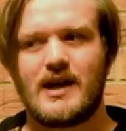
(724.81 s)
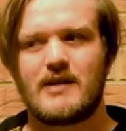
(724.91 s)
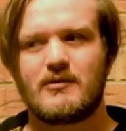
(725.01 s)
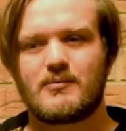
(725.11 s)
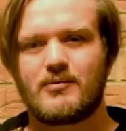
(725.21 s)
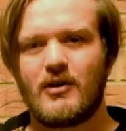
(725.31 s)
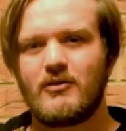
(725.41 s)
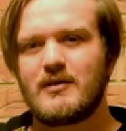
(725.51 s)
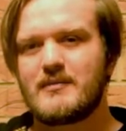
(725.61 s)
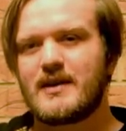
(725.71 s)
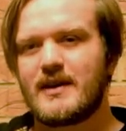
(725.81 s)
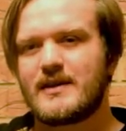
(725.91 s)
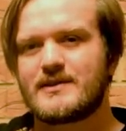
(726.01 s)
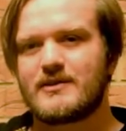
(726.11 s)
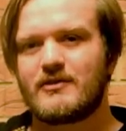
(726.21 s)
it would probably be
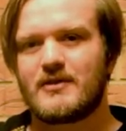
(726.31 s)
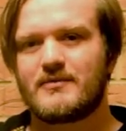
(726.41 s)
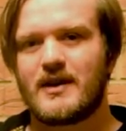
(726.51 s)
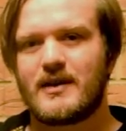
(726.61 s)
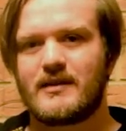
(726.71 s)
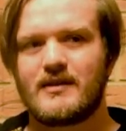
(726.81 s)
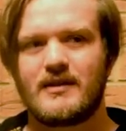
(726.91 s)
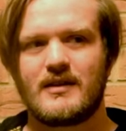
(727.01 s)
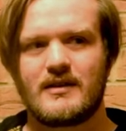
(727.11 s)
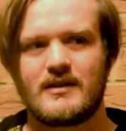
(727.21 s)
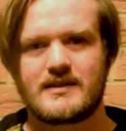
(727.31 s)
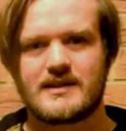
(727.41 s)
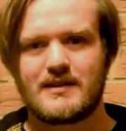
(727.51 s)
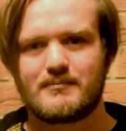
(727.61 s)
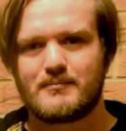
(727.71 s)
easier if I
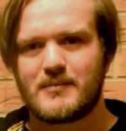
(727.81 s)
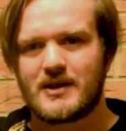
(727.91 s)
slip